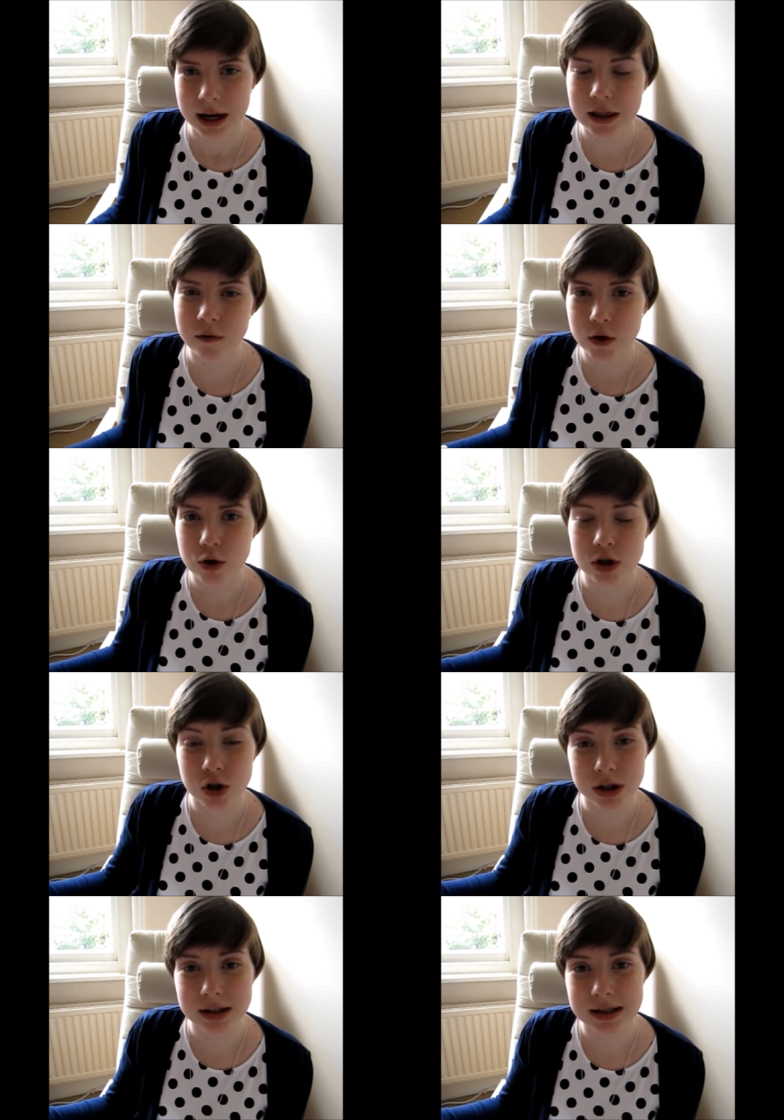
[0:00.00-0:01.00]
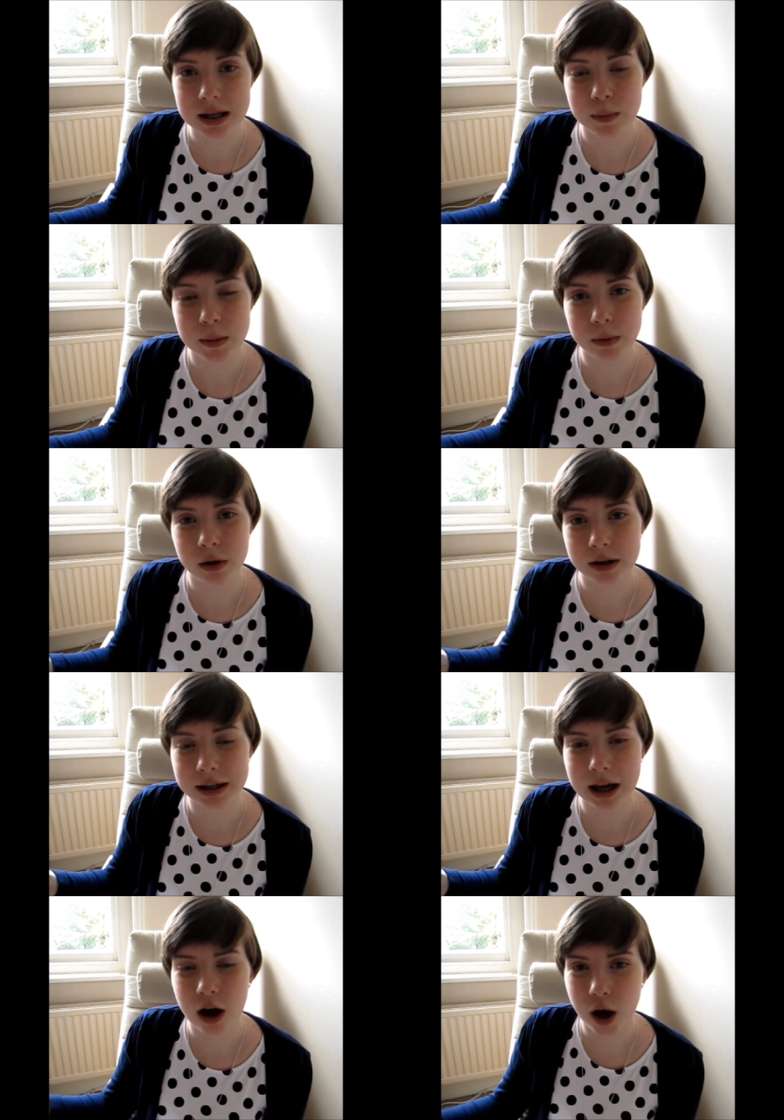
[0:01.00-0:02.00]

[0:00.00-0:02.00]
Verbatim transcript: In the future, she can see people are gonna get